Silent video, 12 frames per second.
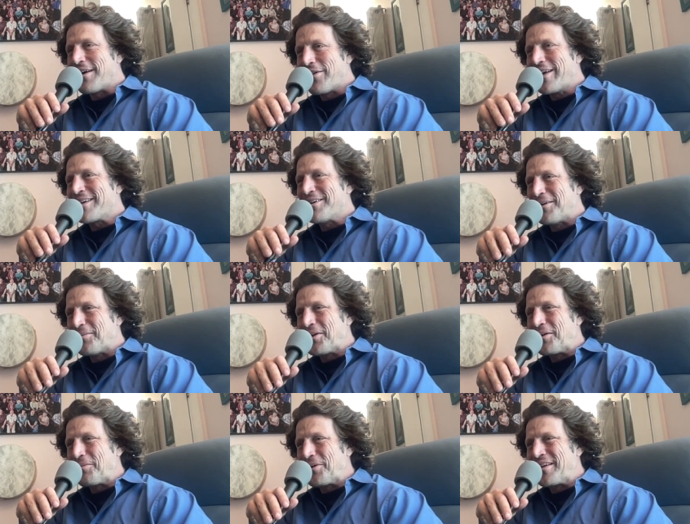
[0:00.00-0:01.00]

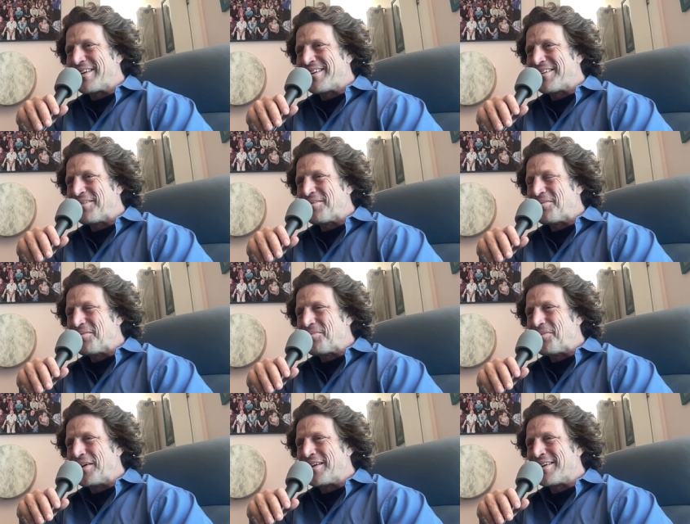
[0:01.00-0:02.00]
comedy, but
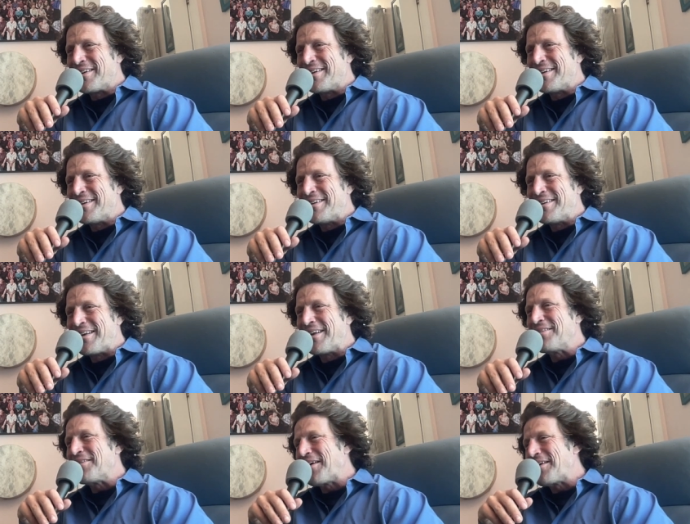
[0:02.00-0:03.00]

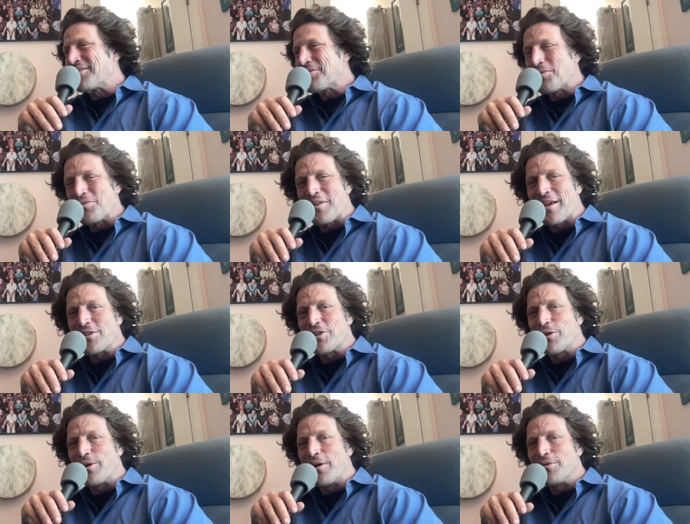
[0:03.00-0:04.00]
and I sometimes I think I should
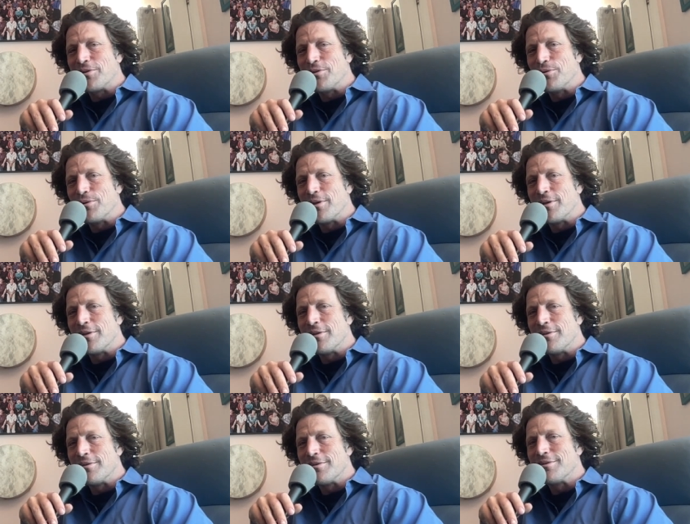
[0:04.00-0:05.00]
go
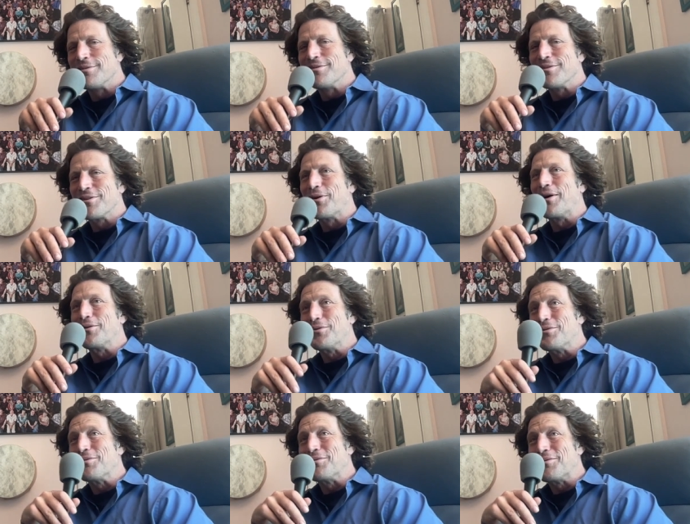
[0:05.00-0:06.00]
out
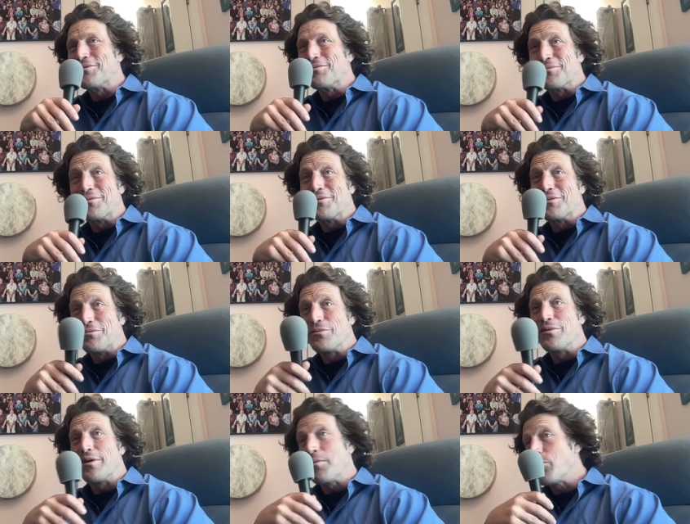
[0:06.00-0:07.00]
and
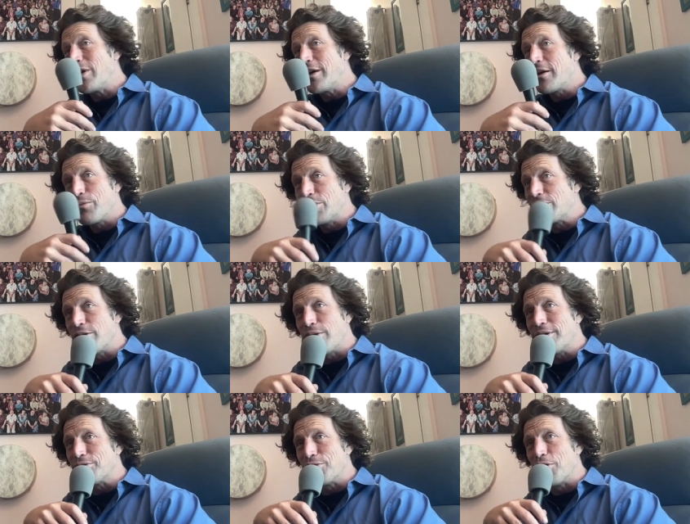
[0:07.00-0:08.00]
I mean we should go
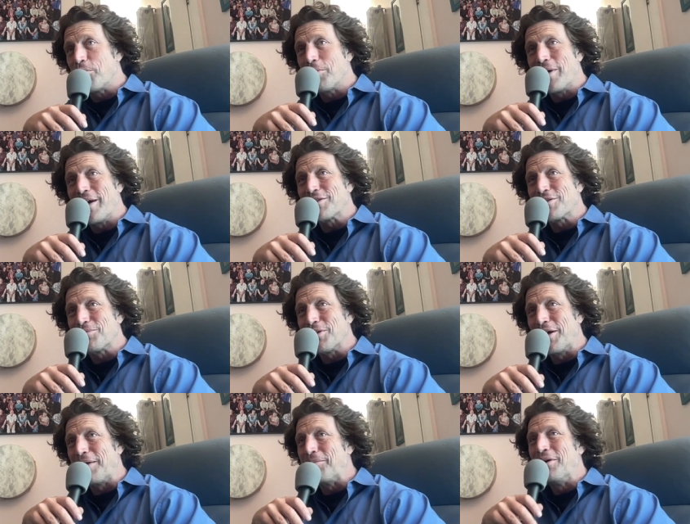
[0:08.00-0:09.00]
out to an open mic
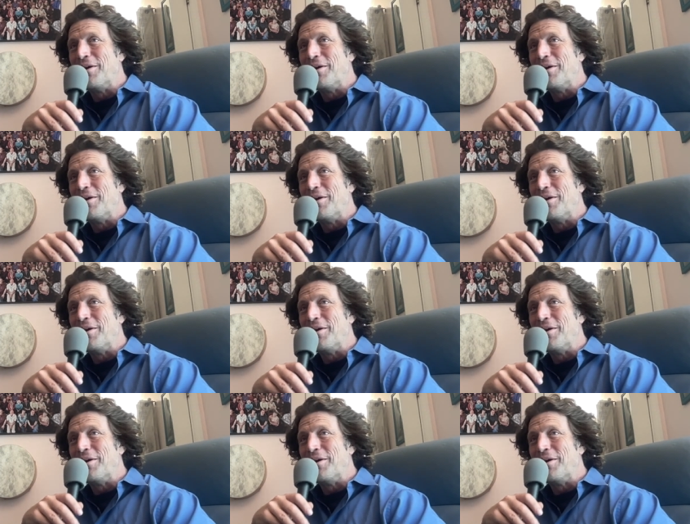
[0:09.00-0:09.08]
sometime.